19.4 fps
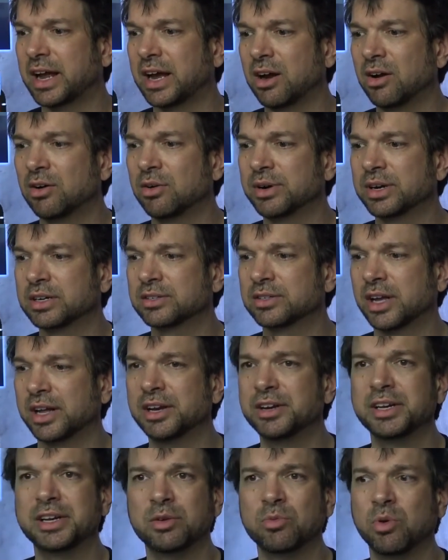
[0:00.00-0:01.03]
how
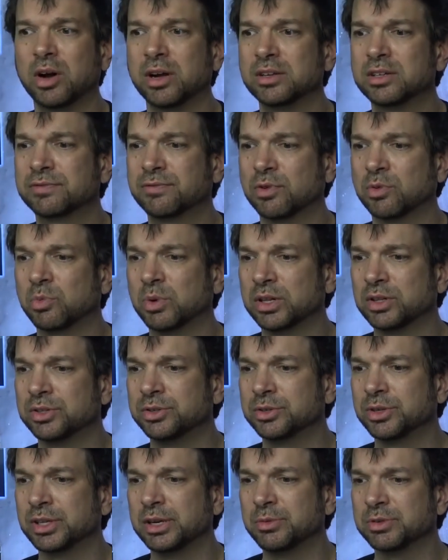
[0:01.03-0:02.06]
excited he was for what
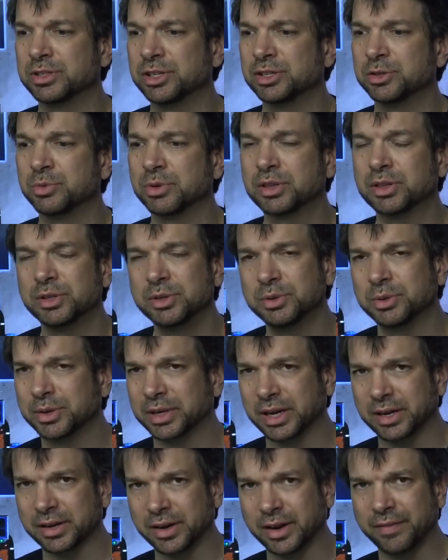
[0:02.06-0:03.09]
he was going to do with
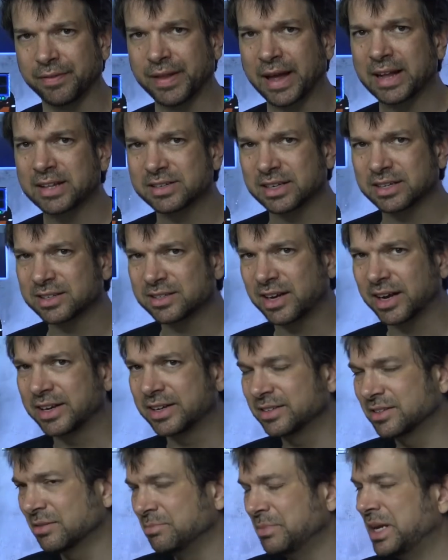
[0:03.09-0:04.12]
Luke. And that's
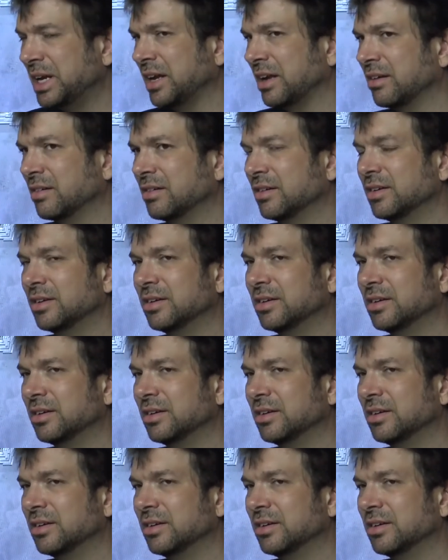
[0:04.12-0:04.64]
exciting to me.